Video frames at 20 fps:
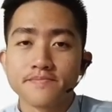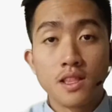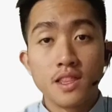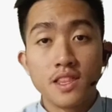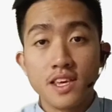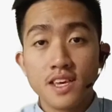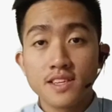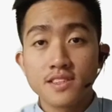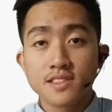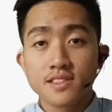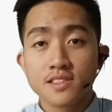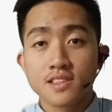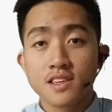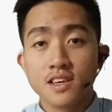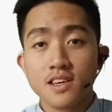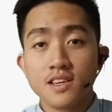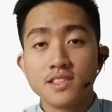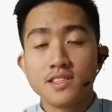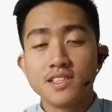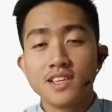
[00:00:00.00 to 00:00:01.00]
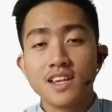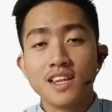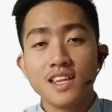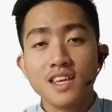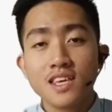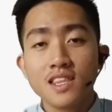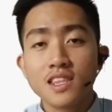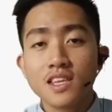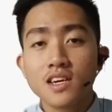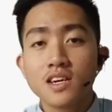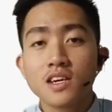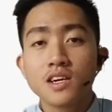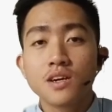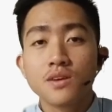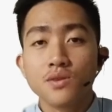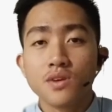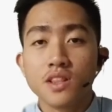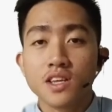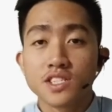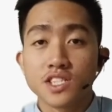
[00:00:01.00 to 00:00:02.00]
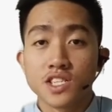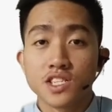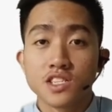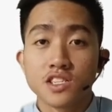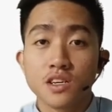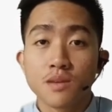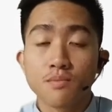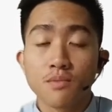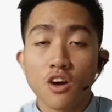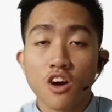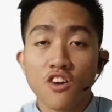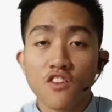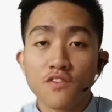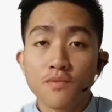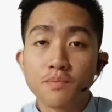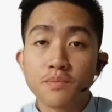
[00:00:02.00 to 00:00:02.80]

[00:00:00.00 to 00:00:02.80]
This is the linear relationship of